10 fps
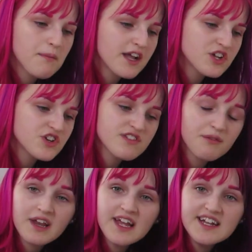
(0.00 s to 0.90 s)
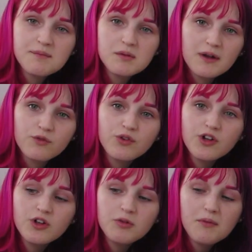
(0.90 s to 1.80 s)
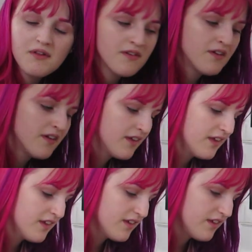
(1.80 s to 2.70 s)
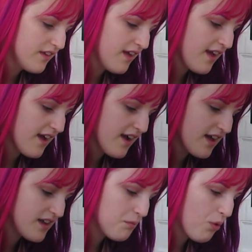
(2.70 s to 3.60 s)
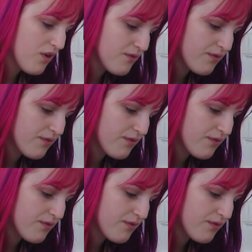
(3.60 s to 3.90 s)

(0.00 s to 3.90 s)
pictures I want to hang up in my room and important